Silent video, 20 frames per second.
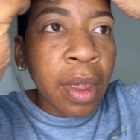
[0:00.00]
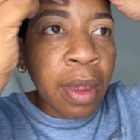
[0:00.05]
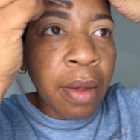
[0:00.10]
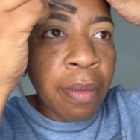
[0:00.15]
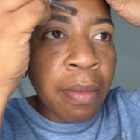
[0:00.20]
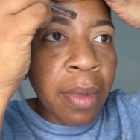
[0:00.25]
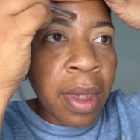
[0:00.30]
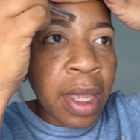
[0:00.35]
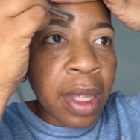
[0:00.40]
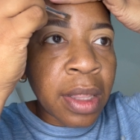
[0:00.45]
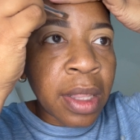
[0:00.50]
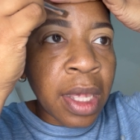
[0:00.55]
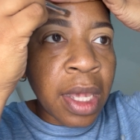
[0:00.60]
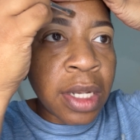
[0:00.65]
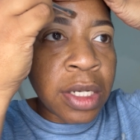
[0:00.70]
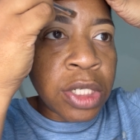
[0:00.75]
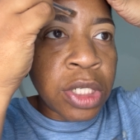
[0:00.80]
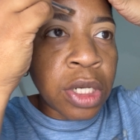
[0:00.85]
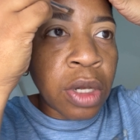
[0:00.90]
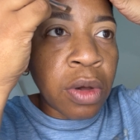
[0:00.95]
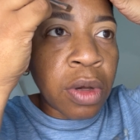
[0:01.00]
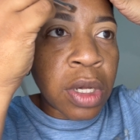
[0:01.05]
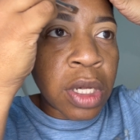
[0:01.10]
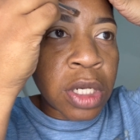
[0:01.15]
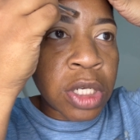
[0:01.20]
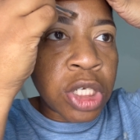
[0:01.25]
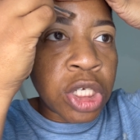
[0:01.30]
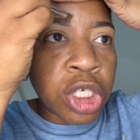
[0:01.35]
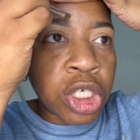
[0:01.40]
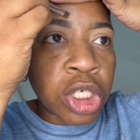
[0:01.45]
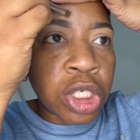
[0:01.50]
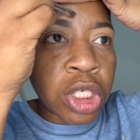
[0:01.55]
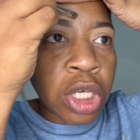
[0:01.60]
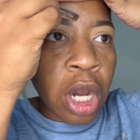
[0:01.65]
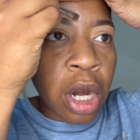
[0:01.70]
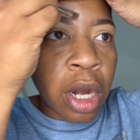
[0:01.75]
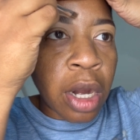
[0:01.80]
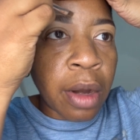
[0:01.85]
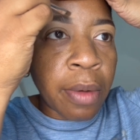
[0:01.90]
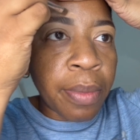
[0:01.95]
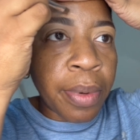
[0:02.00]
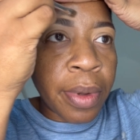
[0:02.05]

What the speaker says: Make that joker sharp.